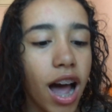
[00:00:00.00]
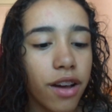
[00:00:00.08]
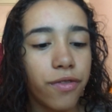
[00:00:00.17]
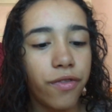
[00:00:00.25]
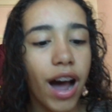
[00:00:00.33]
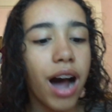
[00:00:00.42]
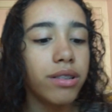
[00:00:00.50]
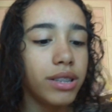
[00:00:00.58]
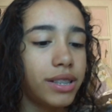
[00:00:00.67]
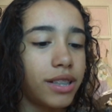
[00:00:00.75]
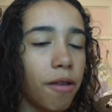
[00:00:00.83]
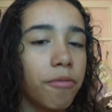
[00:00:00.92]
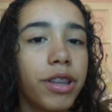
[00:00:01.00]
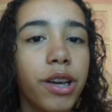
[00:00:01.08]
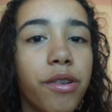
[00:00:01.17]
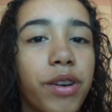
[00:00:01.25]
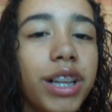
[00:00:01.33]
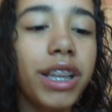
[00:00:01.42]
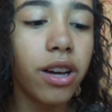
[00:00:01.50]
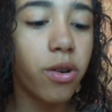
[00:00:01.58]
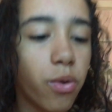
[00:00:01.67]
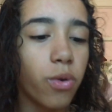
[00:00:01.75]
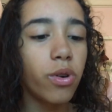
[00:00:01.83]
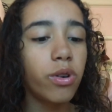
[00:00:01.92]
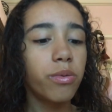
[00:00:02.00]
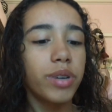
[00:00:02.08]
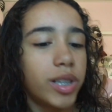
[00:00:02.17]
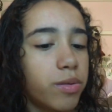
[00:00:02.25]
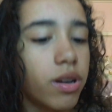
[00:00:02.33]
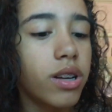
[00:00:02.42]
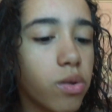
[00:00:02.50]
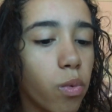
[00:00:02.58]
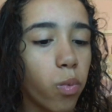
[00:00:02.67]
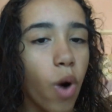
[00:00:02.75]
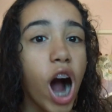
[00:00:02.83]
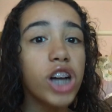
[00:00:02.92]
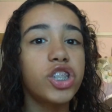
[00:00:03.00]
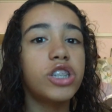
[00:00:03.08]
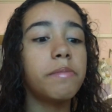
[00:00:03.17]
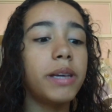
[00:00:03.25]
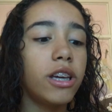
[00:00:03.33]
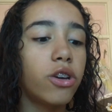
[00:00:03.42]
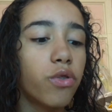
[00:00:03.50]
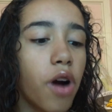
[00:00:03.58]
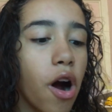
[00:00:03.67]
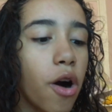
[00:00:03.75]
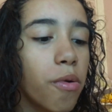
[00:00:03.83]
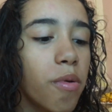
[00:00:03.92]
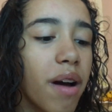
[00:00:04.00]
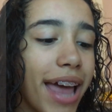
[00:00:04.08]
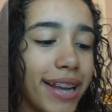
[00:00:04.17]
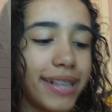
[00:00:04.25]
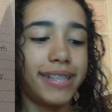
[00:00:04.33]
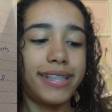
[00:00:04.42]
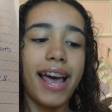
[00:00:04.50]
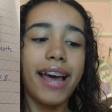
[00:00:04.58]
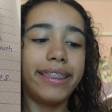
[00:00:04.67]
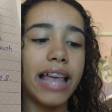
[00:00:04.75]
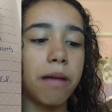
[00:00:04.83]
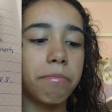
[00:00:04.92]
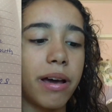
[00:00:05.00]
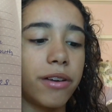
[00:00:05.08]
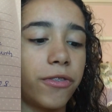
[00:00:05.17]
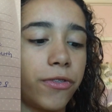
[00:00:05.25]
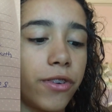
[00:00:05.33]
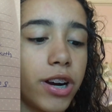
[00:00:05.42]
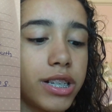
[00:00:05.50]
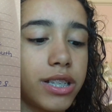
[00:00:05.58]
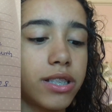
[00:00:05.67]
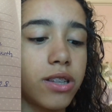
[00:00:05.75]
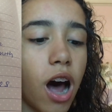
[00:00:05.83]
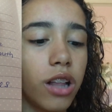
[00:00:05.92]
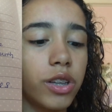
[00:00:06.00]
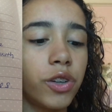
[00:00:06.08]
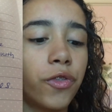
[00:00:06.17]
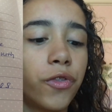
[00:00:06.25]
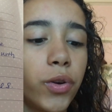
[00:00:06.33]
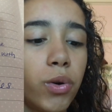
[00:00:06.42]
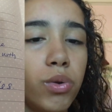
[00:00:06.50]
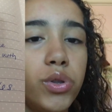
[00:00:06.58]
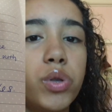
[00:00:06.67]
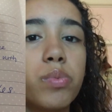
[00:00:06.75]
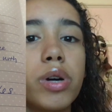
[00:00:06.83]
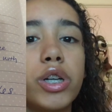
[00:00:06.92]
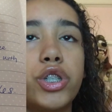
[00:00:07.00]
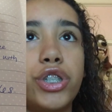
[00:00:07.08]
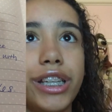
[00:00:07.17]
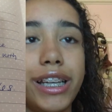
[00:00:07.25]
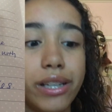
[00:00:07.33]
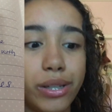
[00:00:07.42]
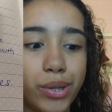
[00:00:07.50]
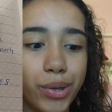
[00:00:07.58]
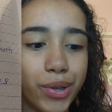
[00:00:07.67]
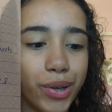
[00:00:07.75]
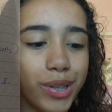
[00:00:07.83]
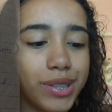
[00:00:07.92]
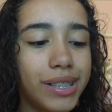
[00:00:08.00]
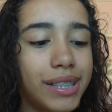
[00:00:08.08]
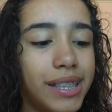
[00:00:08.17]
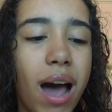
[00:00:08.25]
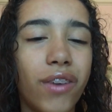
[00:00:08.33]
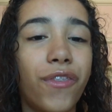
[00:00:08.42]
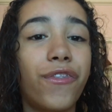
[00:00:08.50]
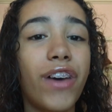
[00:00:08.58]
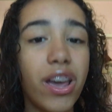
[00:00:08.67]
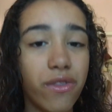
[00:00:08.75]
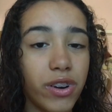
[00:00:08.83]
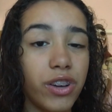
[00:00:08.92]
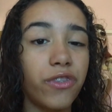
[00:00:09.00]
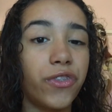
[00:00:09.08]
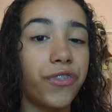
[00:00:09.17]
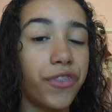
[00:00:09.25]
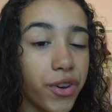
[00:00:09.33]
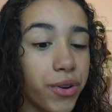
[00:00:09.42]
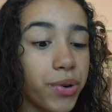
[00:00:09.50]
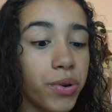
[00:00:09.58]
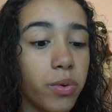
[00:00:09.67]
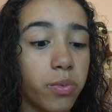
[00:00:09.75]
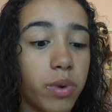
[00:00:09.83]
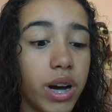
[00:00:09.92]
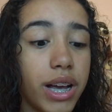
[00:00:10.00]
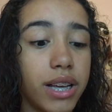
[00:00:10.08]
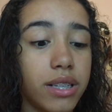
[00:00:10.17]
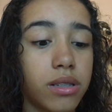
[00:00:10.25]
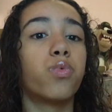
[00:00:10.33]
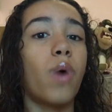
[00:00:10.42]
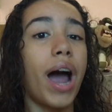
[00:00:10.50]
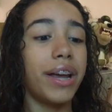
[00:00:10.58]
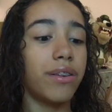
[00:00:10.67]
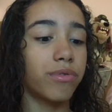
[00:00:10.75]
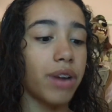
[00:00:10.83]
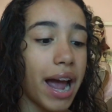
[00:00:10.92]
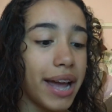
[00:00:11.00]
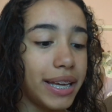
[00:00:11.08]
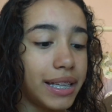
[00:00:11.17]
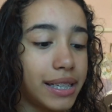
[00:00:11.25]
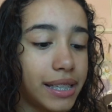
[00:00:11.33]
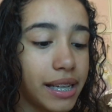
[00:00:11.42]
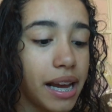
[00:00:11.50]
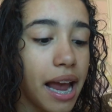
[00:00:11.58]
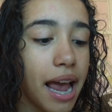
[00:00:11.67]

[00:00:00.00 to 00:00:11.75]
I found something really cool, which was watch me grow, and it said that my first solid foods were cheese doodles. My favorite food was white rice.